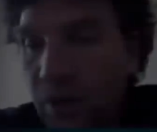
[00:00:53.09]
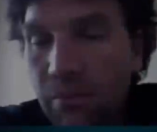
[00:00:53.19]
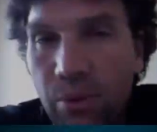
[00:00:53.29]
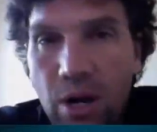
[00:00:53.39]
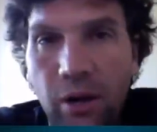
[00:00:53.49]

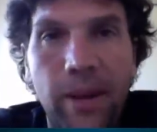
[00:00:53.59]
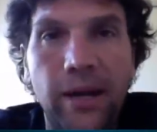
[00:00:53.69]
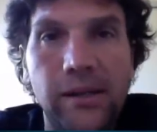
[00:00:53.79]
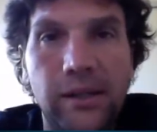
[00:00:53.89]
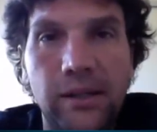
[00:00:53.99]
Product
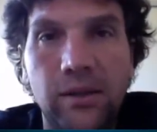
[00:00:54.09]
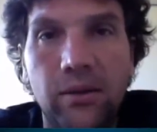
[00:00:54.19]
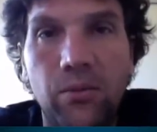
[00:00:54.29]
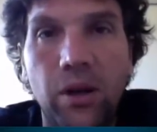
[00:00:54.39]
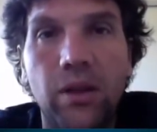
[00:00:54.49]
Madness is
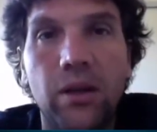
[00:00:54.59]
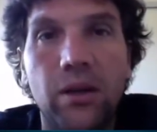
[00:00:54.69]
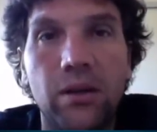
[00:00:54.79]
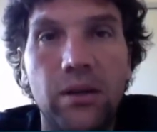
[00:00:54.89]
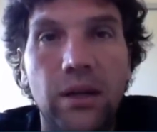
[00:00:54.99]
one of the
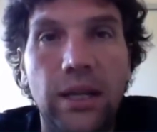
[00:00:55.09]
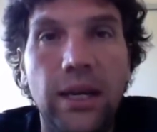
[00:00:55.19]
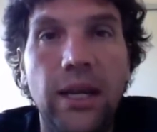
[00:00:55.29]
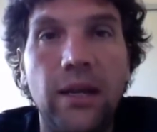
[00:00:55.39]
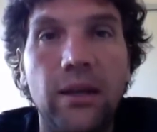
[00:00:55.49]

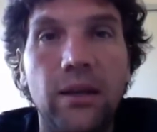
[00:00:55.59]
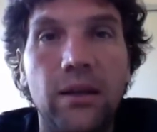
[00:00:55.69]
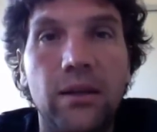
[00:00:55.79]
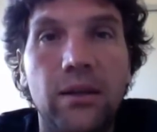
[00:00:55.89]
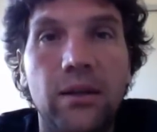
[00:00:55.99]
leading
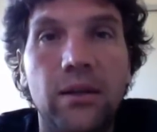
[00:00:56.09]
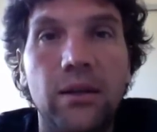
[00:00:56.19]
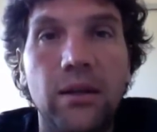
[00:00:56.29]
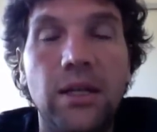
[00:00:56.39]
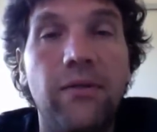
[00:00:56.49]
uh,
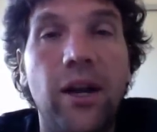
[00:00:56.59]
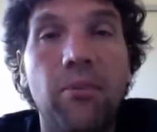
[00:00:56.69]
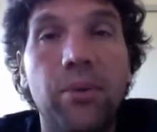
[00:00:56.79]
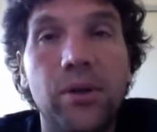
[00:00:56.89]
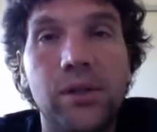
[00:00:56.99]

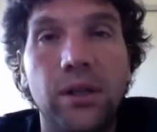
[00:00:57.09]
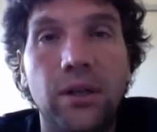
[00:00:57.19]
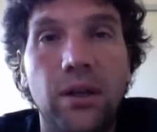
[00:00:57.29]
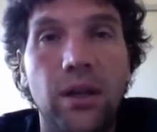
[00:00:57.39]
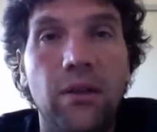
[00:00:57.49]
developers
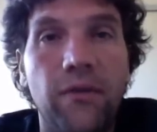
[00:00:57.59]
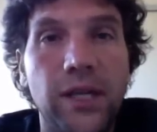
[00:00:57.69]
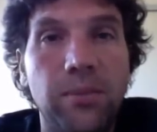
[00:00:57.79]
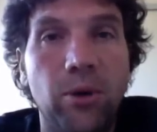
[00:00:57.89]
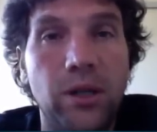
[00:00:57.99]
in, in the
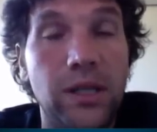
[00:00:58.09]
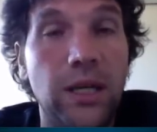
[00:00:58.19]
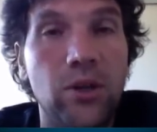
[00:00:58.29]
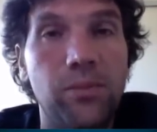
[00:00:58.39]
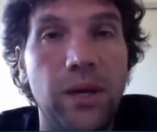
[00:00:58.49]
Facebook
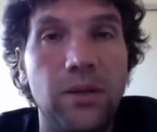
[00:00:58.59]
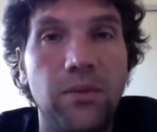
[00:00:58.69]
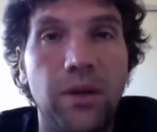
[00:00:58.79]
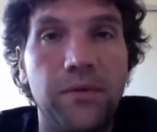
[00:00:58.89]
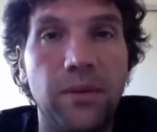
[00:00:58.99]
casino space.
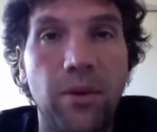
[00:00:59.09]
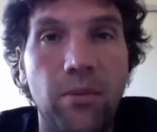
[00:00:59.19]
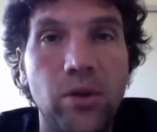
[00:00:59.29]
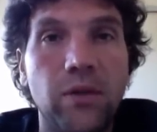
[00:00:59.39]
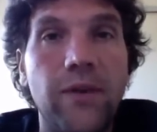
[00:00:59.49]
We have some of the
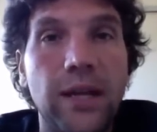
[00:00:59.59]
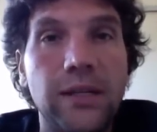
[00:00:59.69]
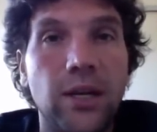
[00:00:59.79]
most advanced